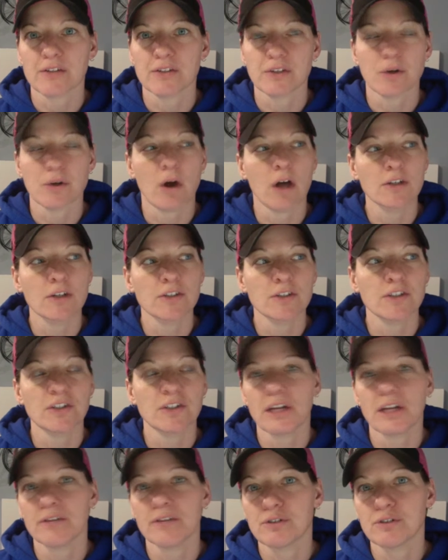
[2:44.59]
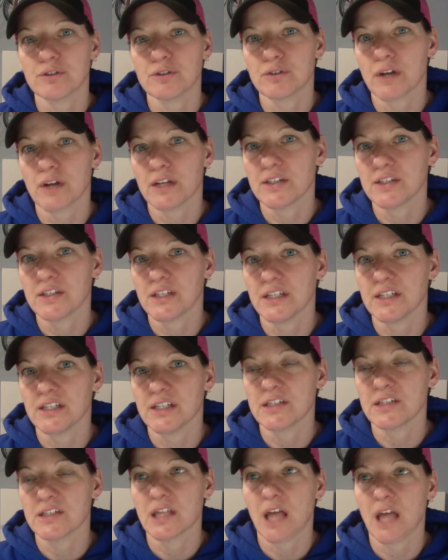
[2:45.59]
So oxidative stress
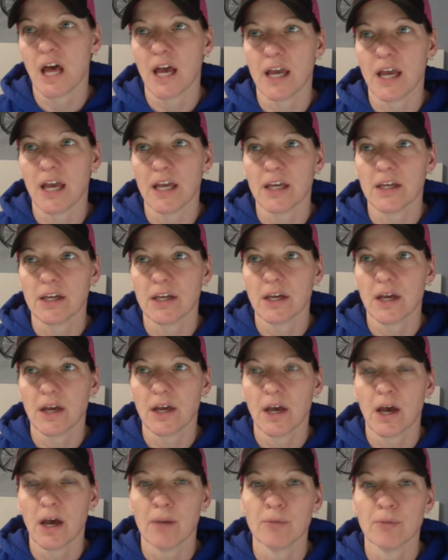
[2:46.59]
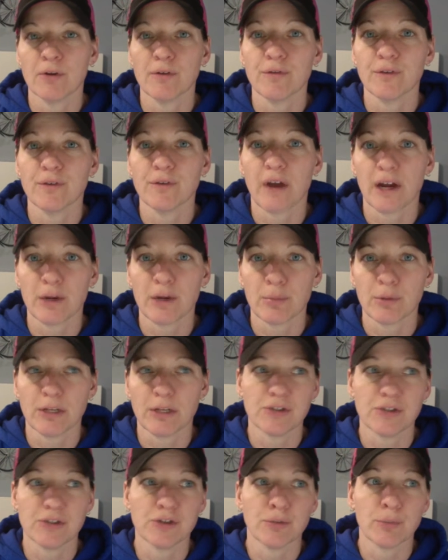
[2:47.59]
is like your
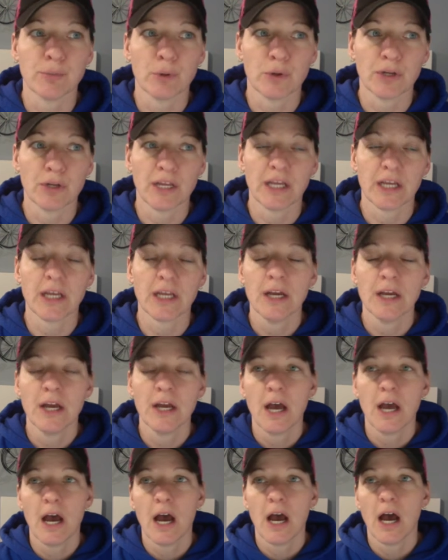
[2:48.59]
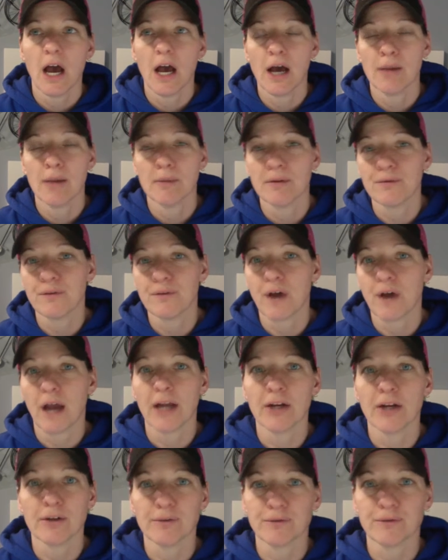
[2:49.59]
fireplace. You're burning a
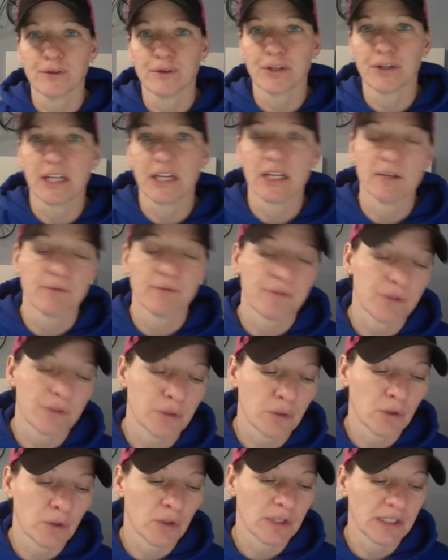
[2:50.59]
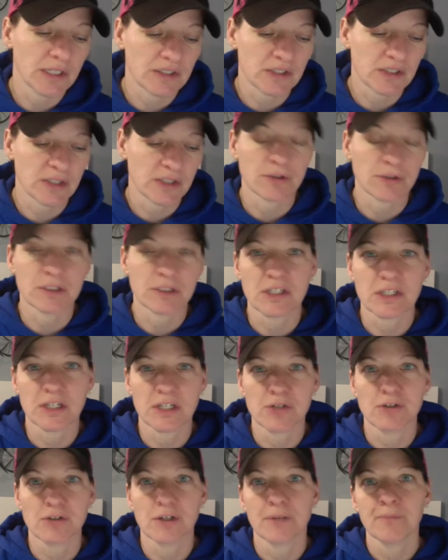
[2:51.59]
fire for heat, fuel, etc.,
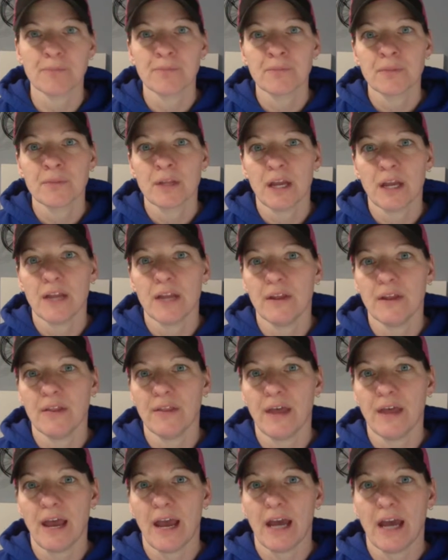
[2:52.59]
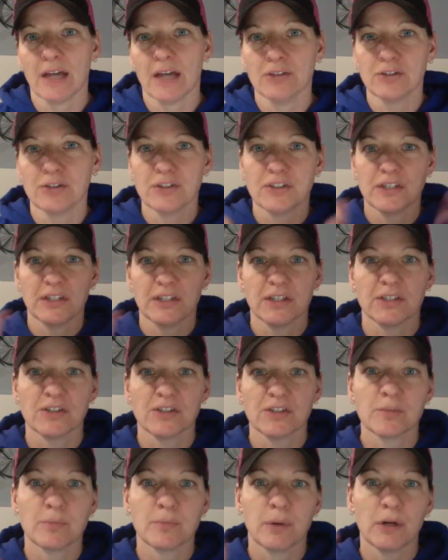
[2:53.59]
etc. And then the ashes and the
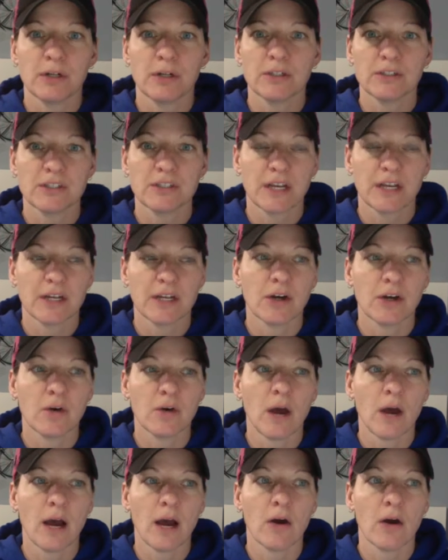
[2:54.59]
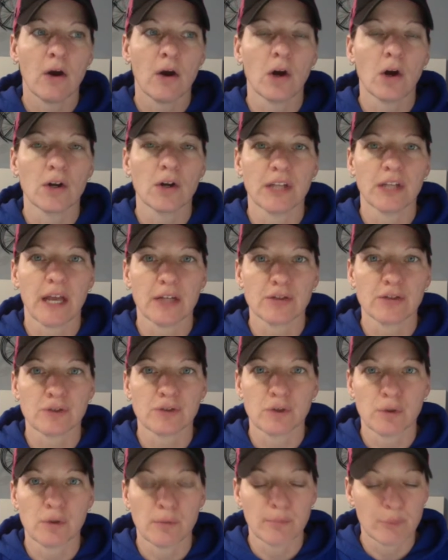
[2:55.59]
sparks that go out are a
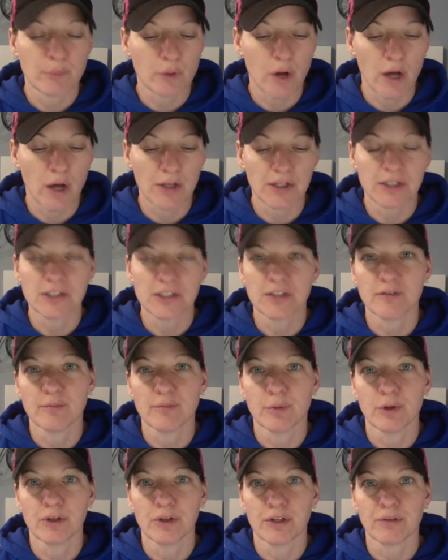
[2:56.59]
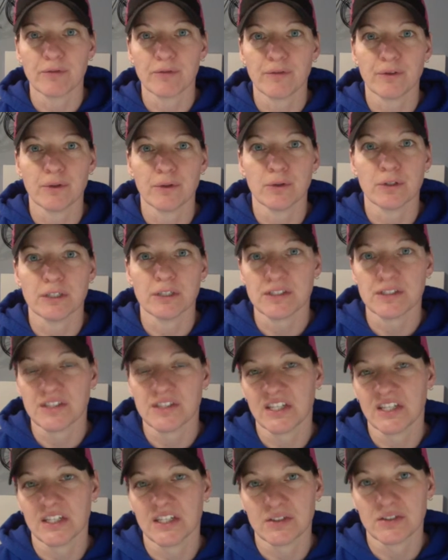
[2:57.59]
natural product of burning fuel. It's
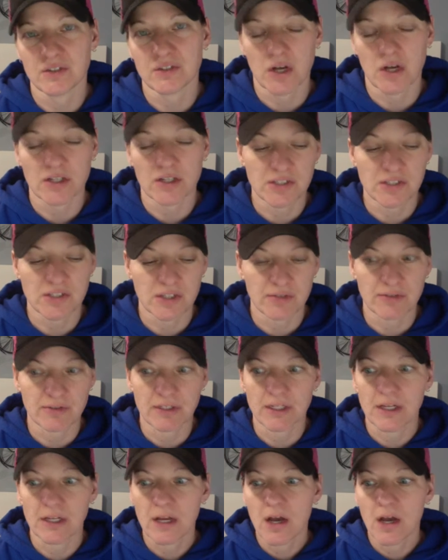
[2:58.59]
the exhaust of it.